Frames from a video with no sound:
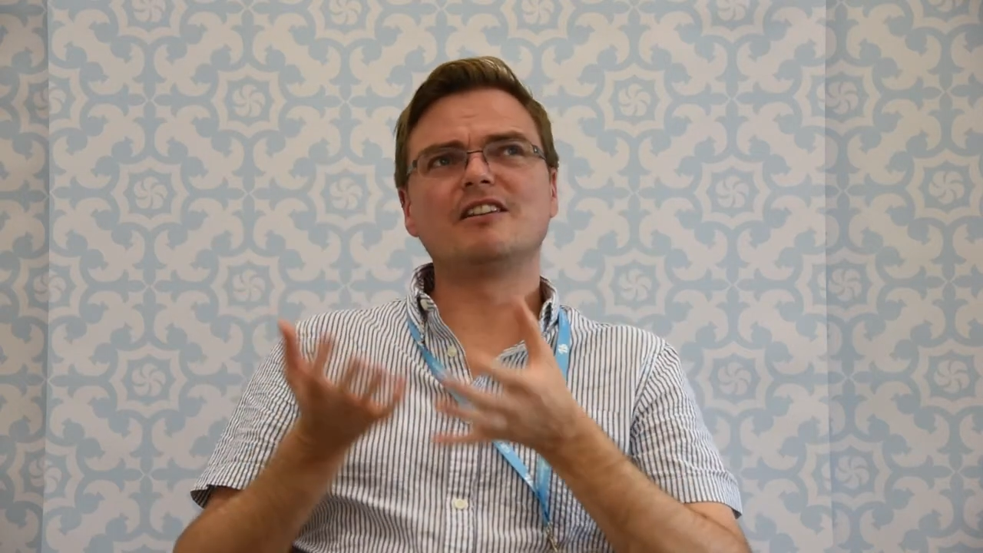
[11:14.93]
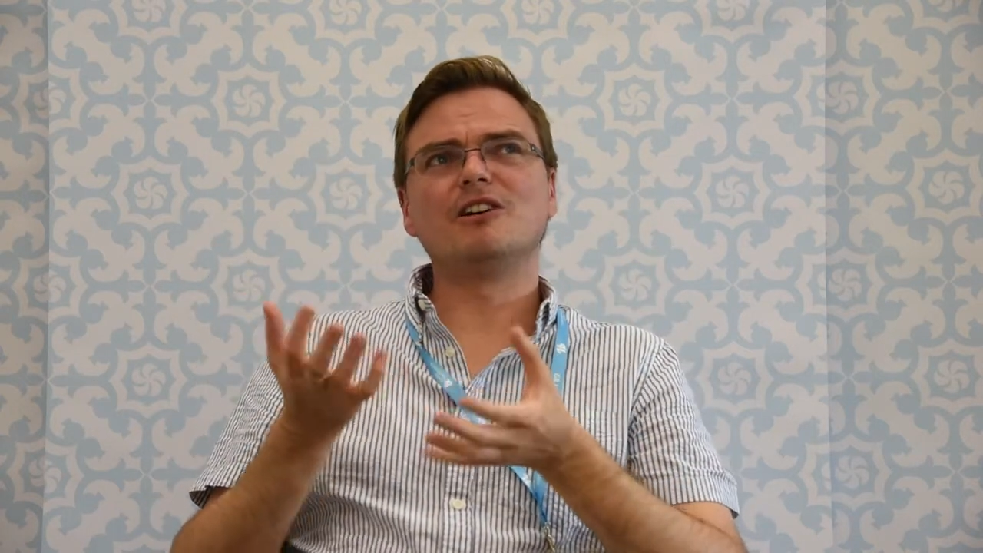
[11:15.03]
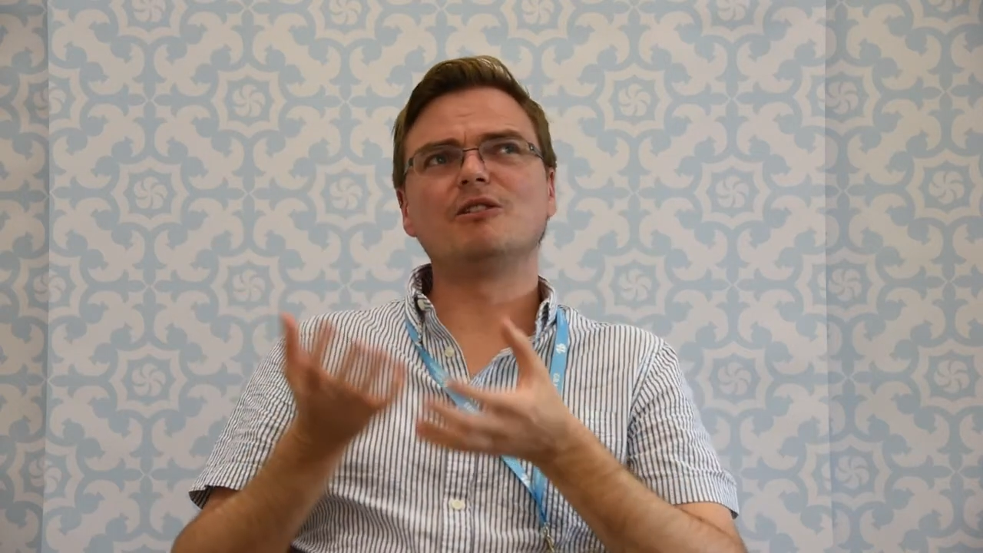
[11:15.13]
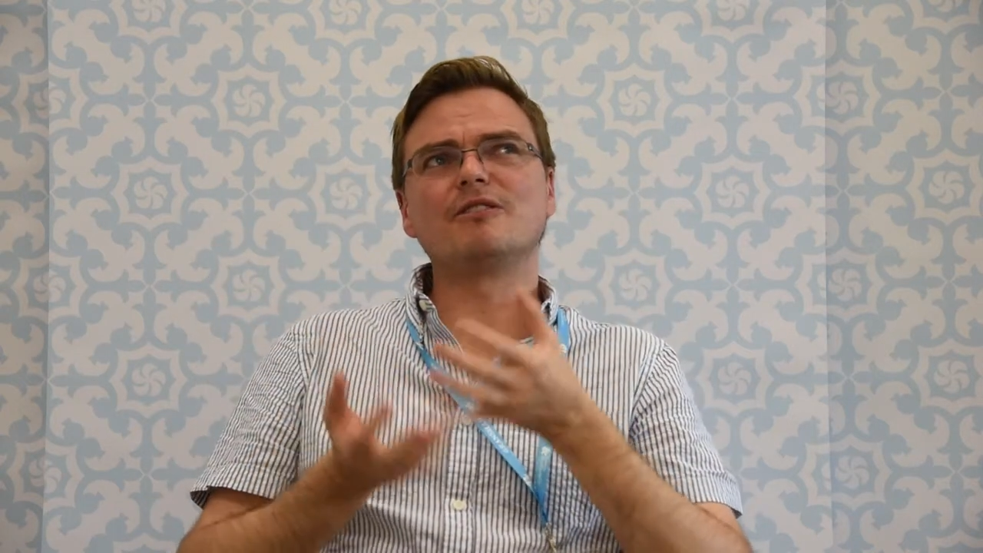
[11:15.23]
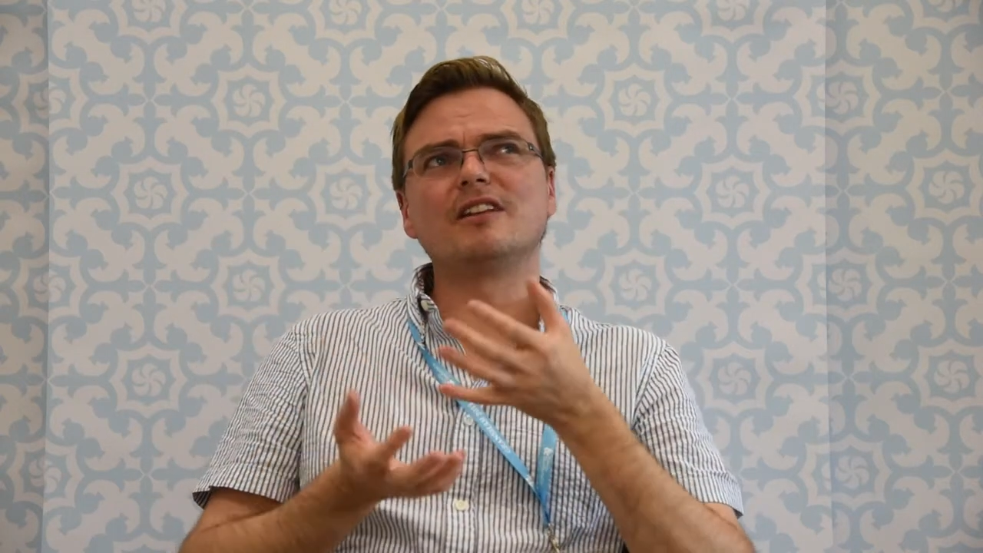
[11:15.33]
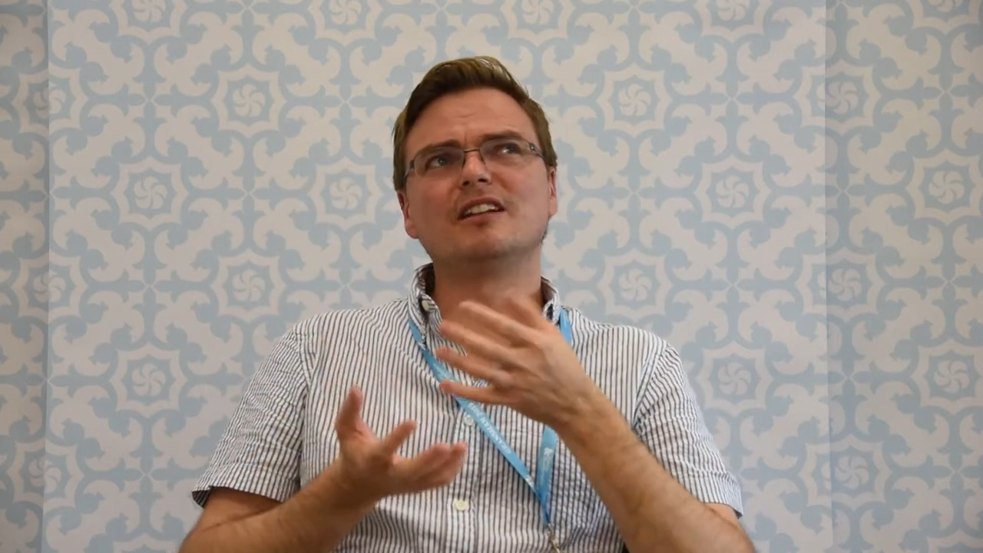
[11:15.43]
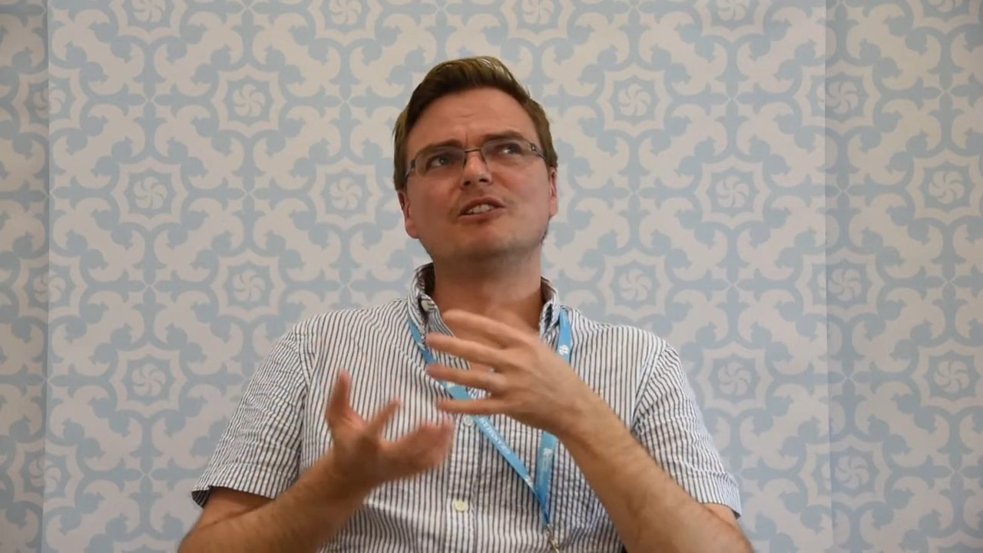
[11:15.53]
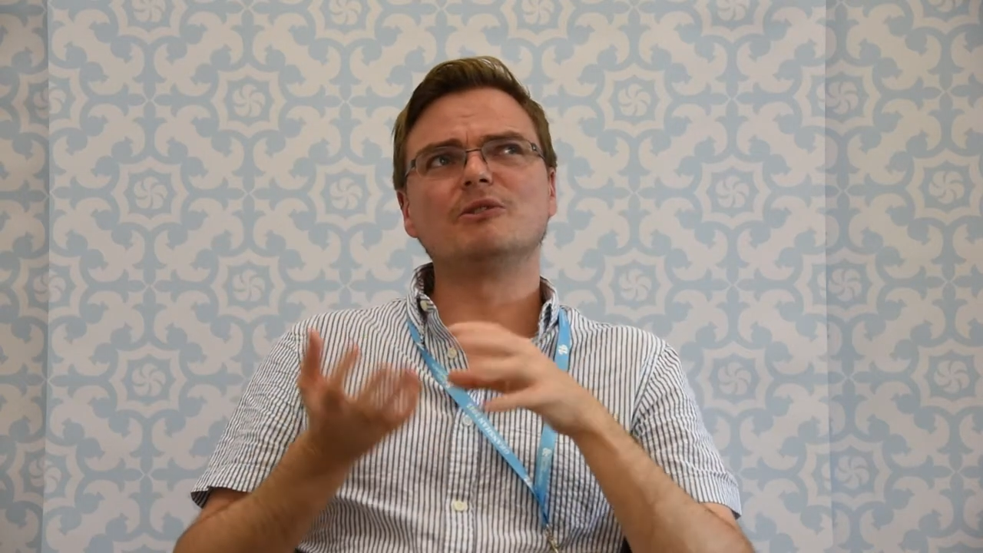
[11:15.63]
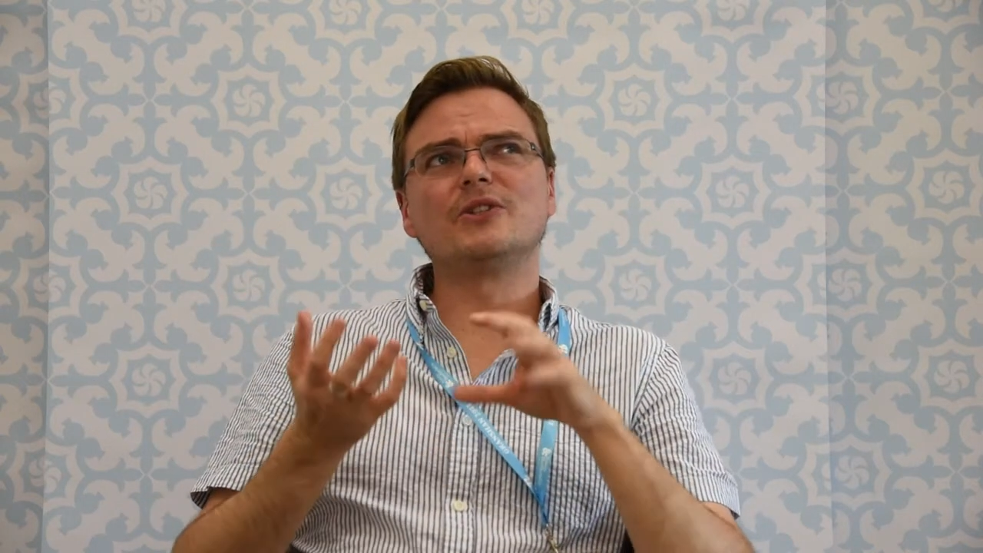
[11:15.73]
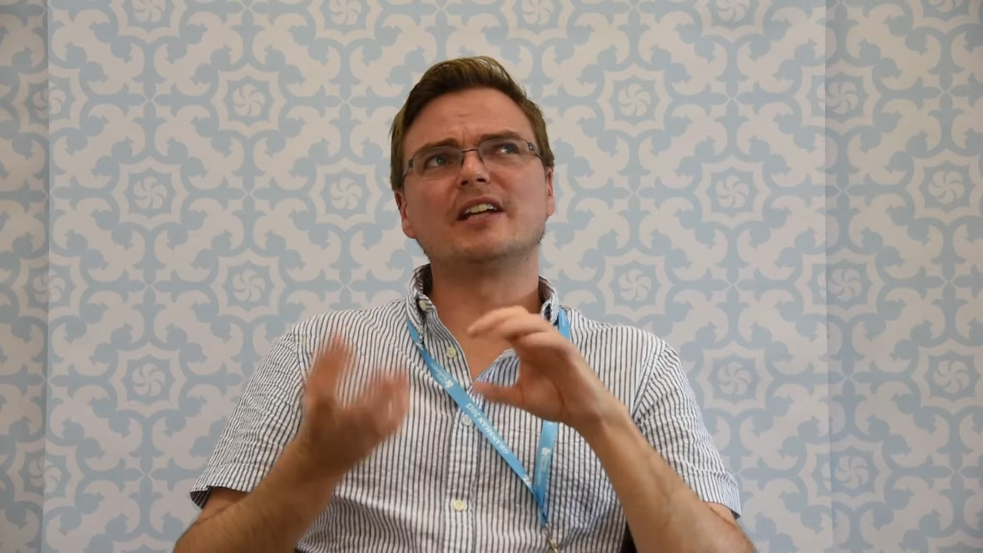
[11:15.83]
the whole thing
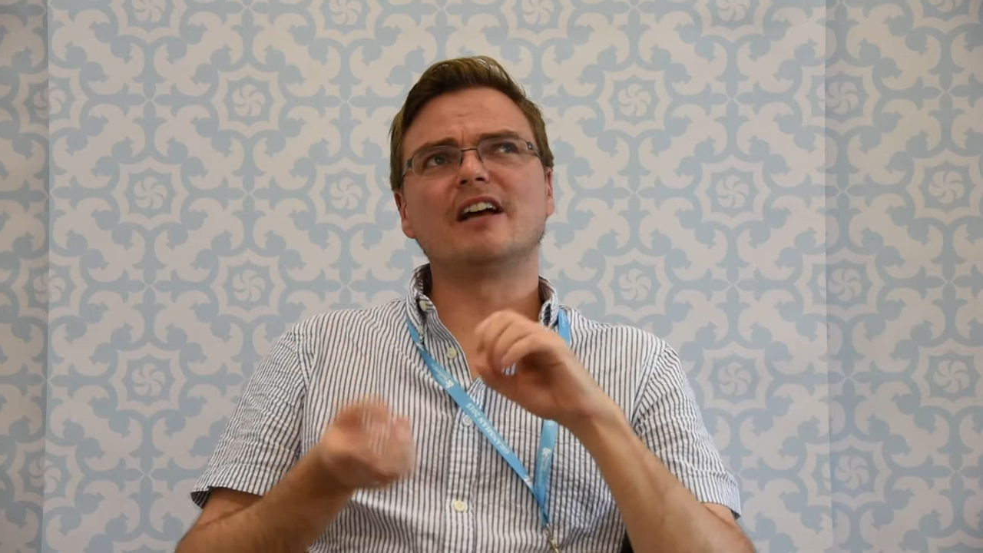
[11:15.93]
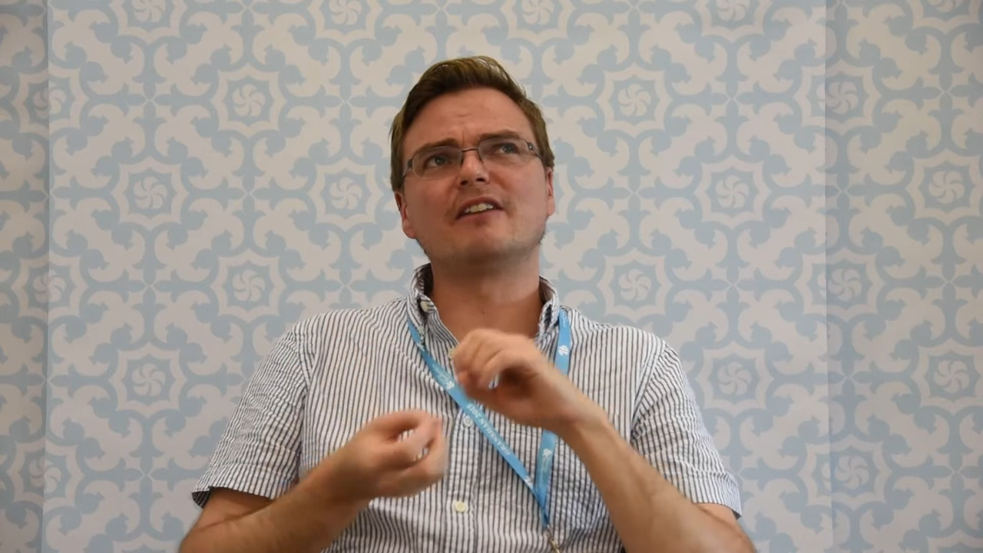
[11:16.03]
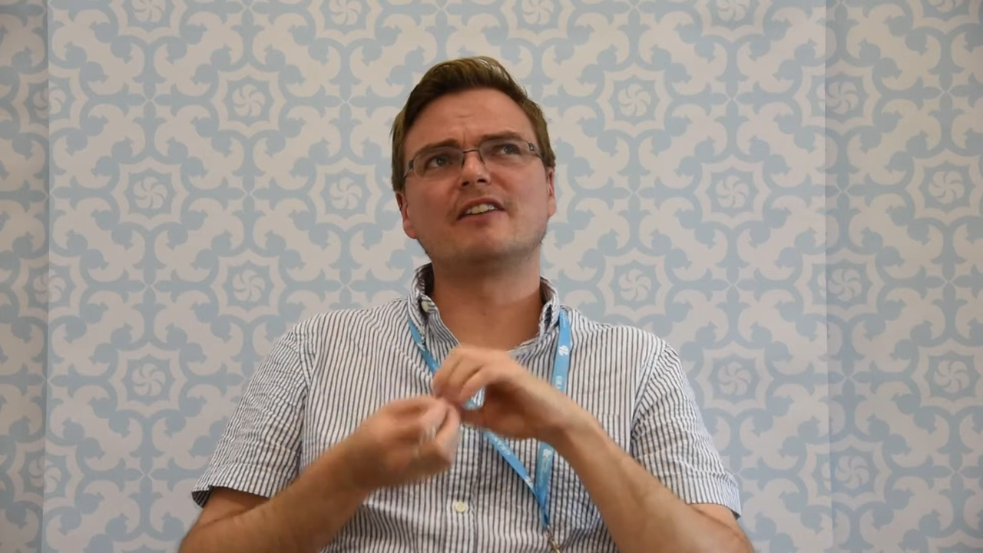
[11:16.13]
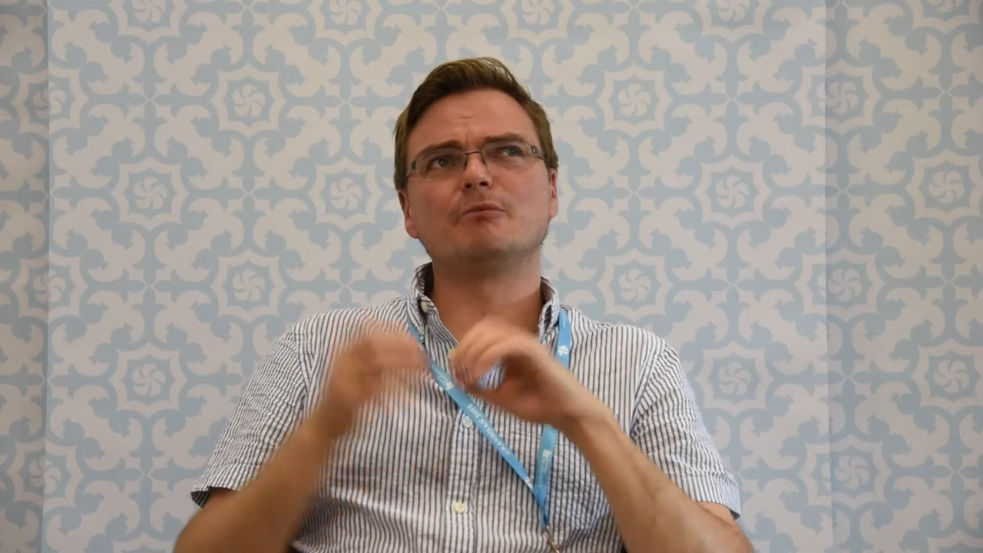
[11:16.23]
all together,